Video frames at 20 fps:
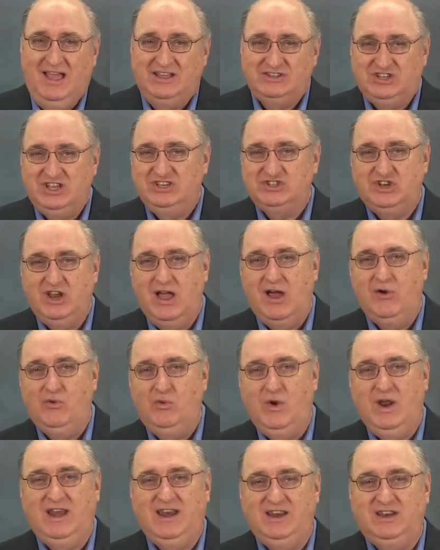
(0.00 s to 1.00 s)
as he's now
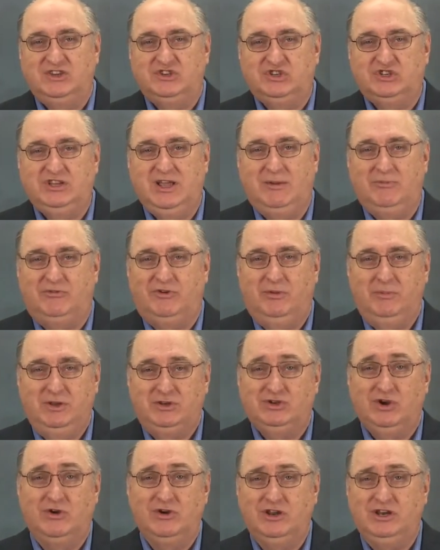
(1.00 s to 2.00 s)
ready to step from
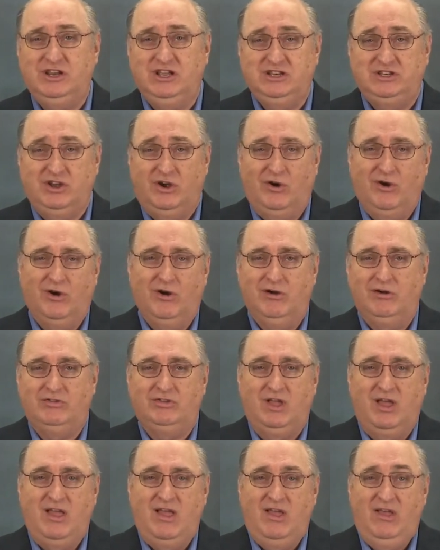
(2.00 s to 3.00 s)
eternity to
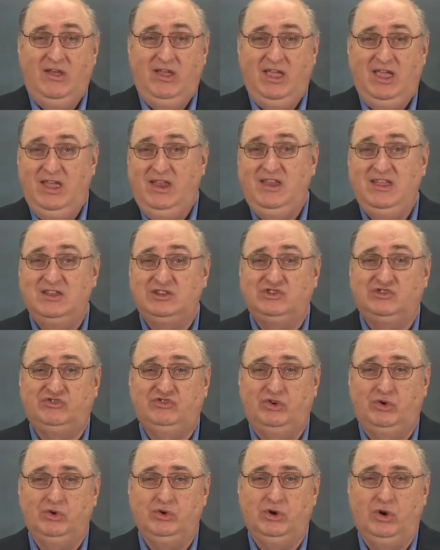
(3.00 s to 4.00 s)
earth in his
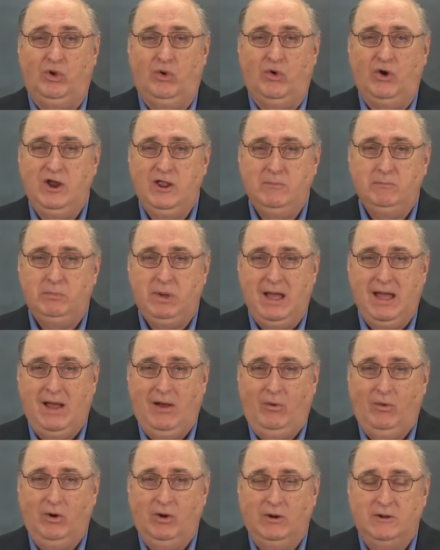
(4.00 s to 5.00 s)
full glory and
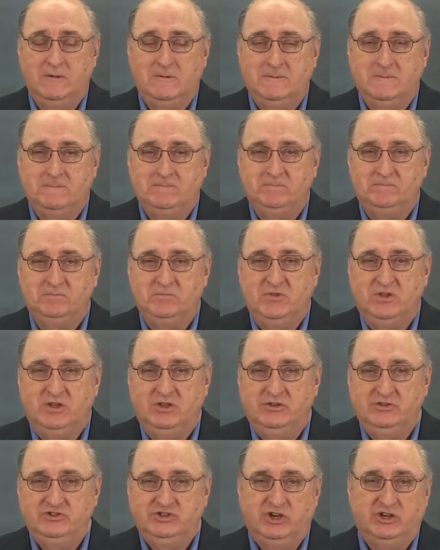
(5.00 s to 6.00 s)
power.
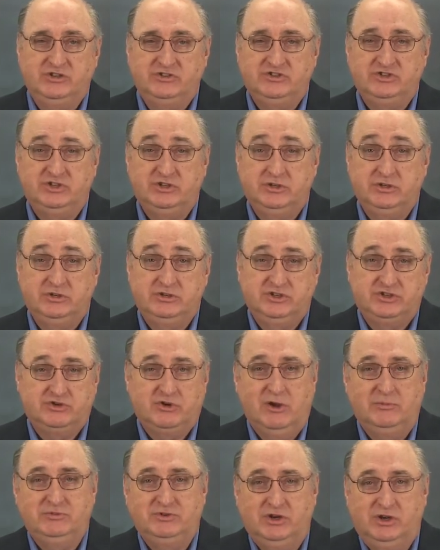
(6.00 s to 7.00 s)
John's
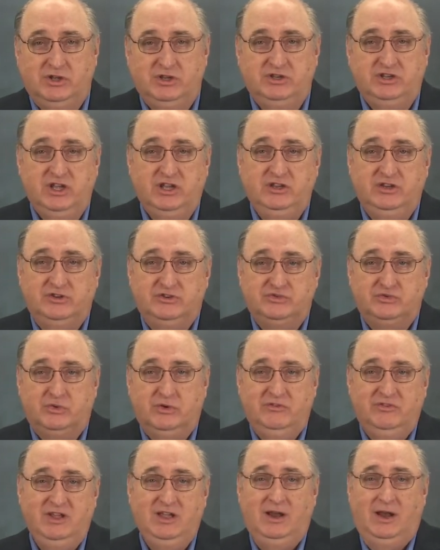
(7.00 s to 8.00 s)
description continues,
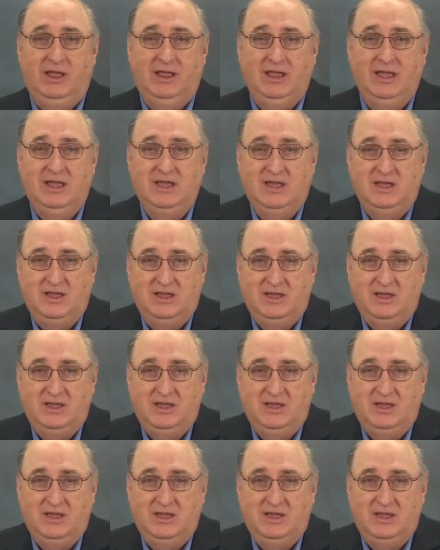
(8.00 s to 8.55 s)
revealing